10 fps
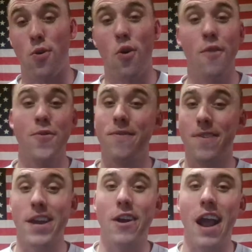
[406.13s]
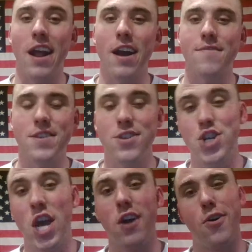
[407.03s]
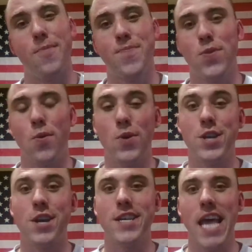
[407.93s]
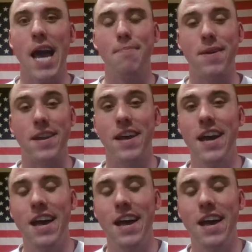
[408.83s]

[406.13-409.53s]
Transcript: Or if you forget your handcuffs at the jail, which does happen,